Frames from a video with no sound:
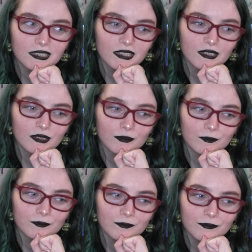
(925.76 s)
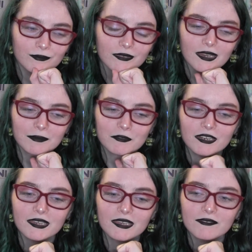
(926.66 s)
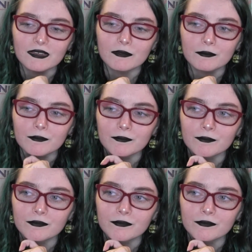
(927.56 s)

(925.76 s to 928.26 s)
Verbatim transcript: Um, I'm gonna give him